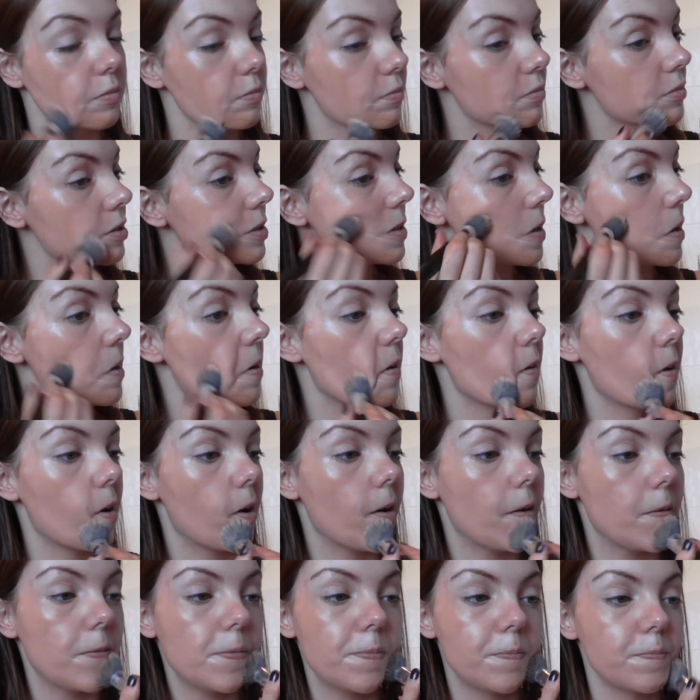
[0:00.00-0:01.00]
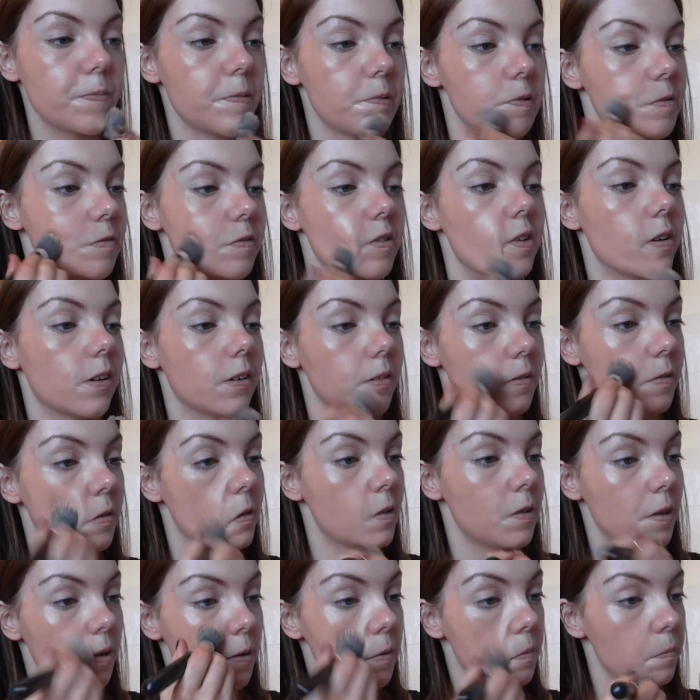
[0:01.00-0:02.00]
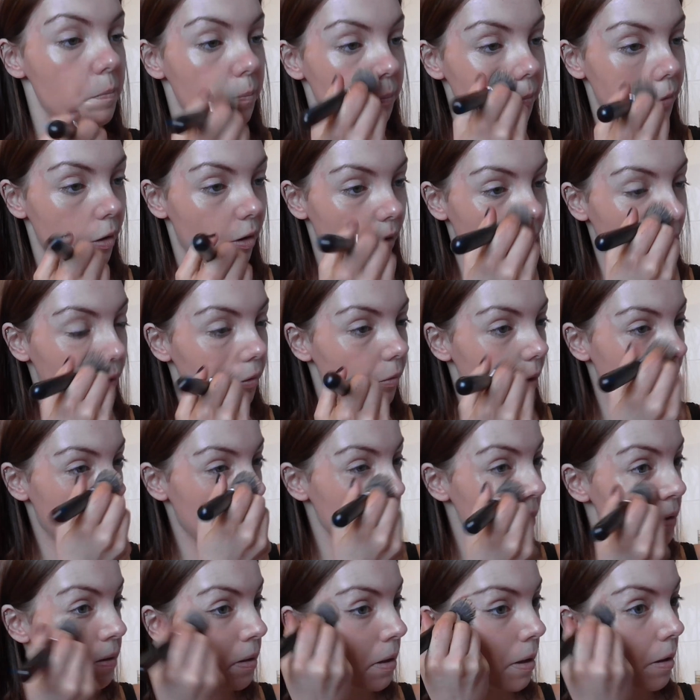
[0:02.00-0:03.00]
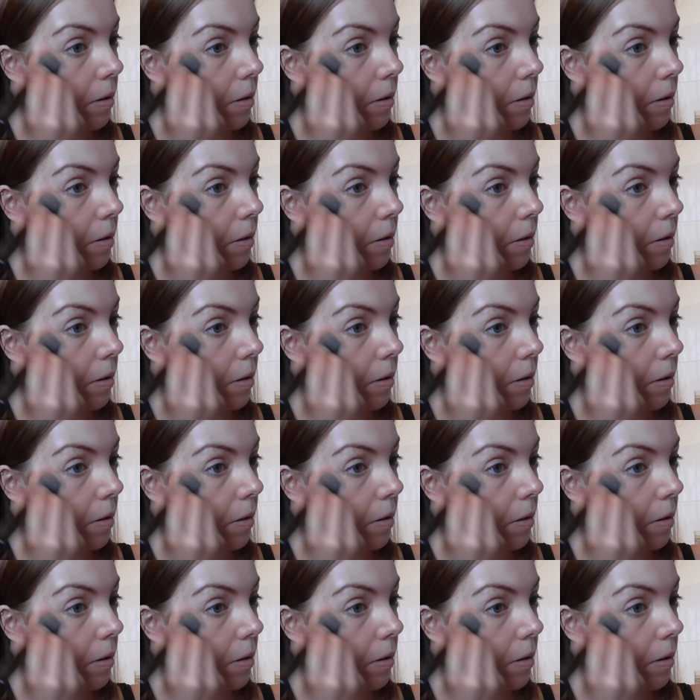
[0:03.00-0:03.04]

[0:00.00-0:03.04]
Oops. Move the mirror out of the way.